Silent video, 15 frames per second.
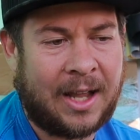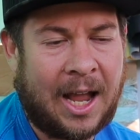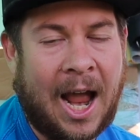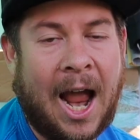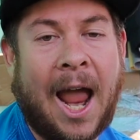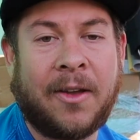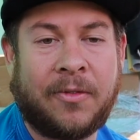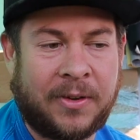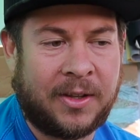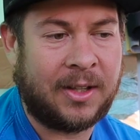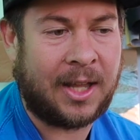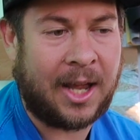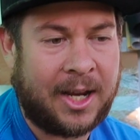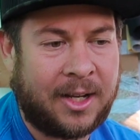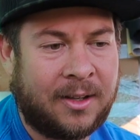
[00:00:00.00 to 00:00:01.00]
I feel
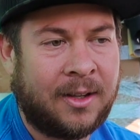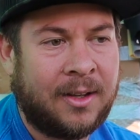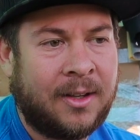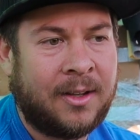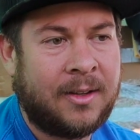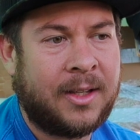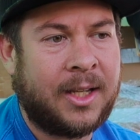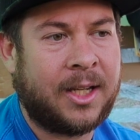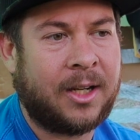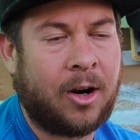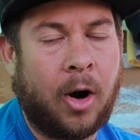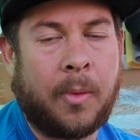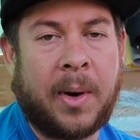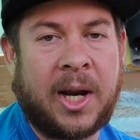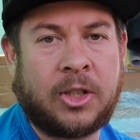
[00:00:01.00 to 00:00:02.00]
like it
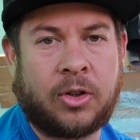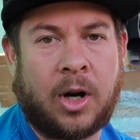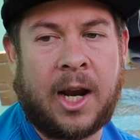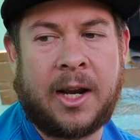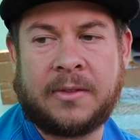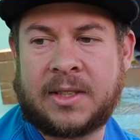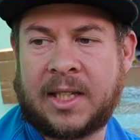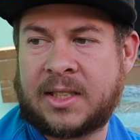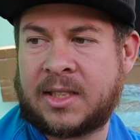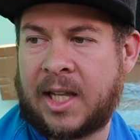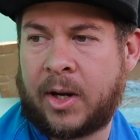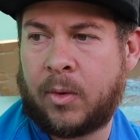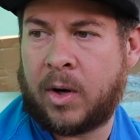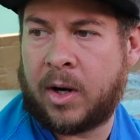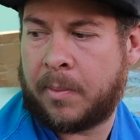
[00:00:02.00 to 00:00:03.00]
are my drives. That's
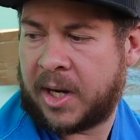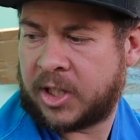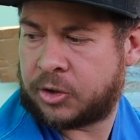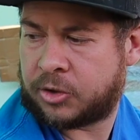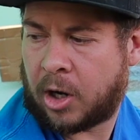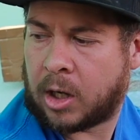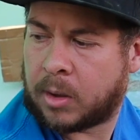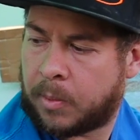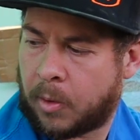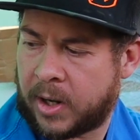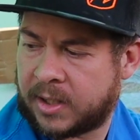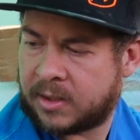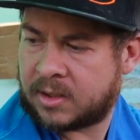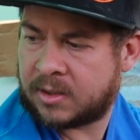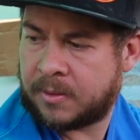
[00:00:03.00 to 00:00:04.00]
like one of my strong
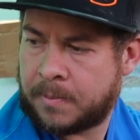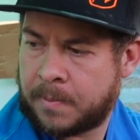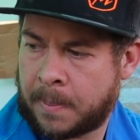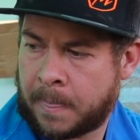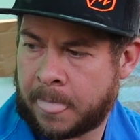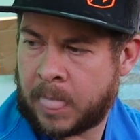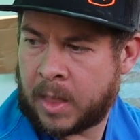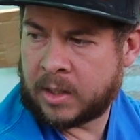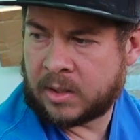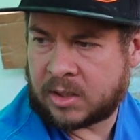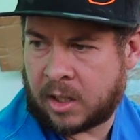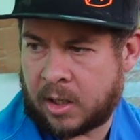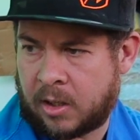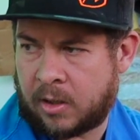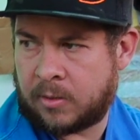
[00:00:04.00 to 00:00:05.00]
points.
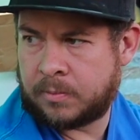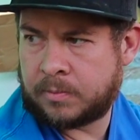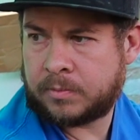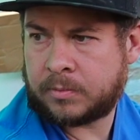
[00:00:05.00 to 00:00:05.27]
So